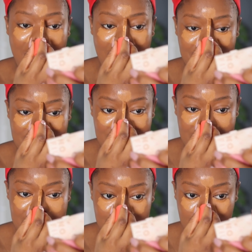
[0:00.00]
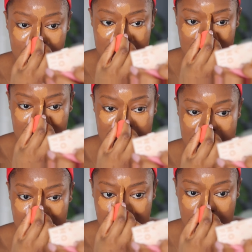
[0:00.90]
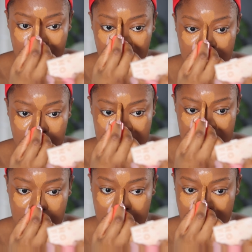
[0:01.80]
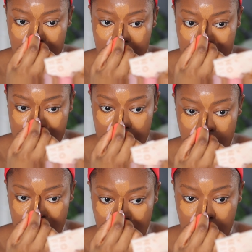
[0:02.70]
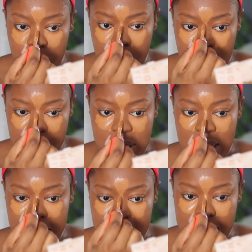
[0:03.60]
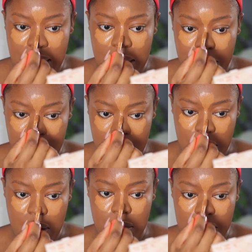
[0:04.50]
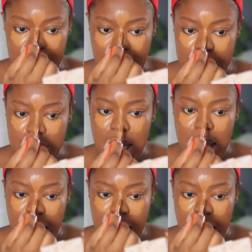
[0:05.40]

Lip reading: I've seen this post, this saying, or just like a million and one people saying this like a million and one times.